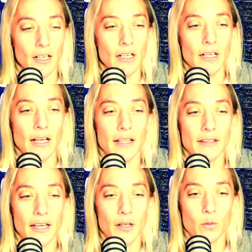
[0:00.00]
Right. And
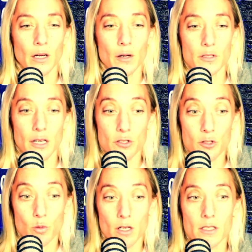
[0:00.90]
then when I was like, I just
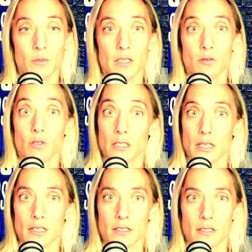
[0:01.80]
want somebody that really
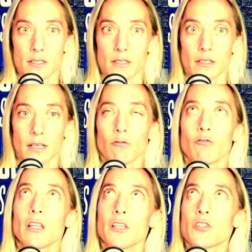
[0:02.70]
takes this, like
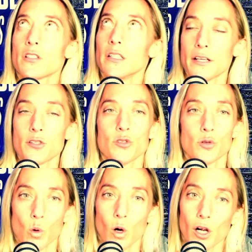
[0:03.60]
really just likes the
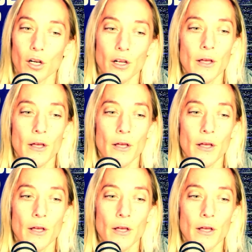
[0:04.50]
work.